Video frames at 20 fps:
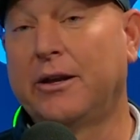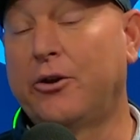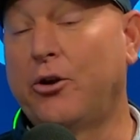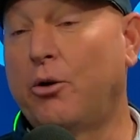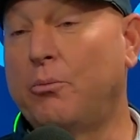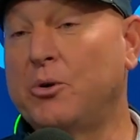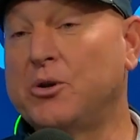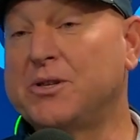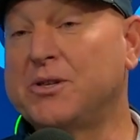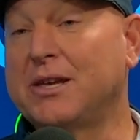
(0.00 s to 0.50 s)

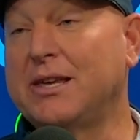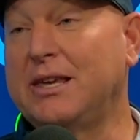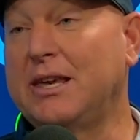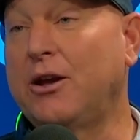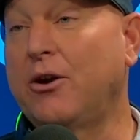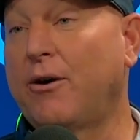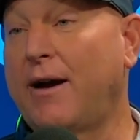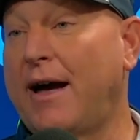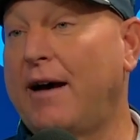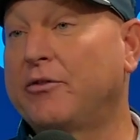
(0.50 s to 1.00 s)
almost a
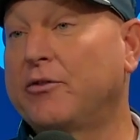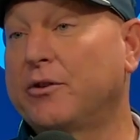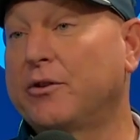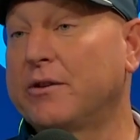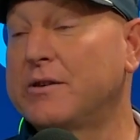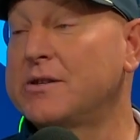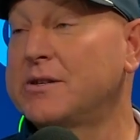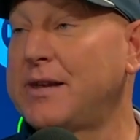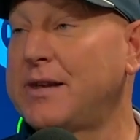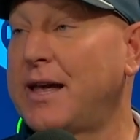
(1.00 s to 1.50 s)
year after
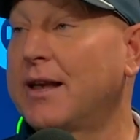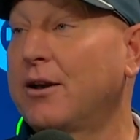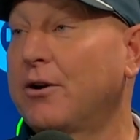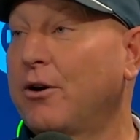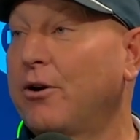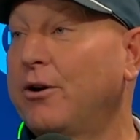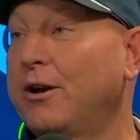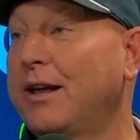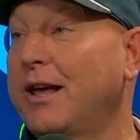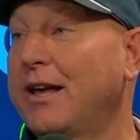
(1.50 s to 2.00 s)
the second
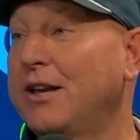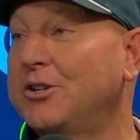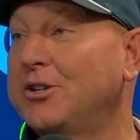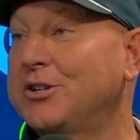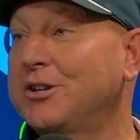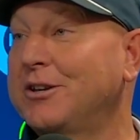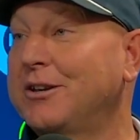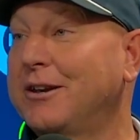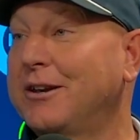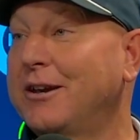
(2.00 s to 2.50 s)

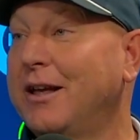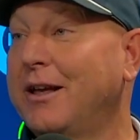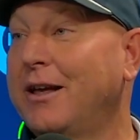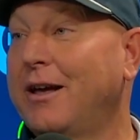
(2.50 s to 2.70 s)
herniation,